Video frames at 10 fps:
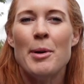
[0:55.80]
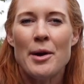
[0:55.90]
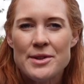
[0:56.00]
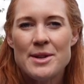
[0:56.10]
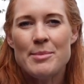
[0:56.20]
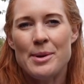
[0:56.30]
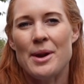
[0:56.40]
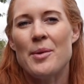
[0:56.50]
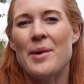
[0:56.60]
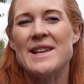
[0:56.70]
Podium
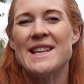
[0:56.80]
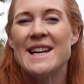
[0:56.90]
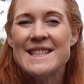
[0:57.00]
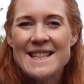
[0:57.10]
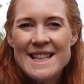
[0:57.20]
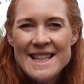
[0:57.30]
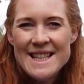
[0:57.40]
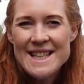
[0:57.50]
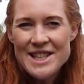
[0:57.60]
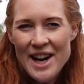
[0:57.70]
pull-on weighs a
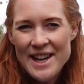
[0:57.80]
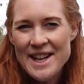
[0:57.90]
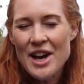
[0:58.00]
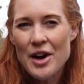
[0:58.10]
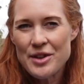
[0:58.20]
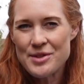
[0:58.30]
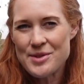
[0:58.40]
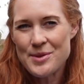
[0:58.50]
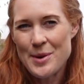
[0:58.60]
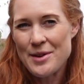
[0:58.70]
teeny tiny
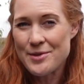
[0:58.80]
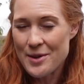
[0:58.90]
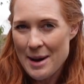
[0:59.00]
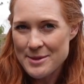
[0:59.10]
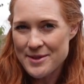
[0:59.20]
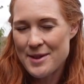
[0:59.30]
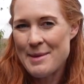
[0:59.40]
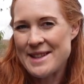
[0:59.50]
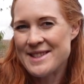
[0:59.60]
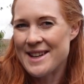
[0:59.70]
112 grams for the
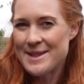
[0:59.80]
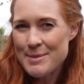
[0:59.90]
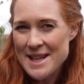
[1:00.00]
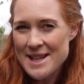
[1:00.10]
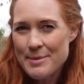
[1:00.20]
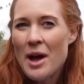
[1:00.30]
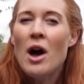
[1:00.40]
men's size medium,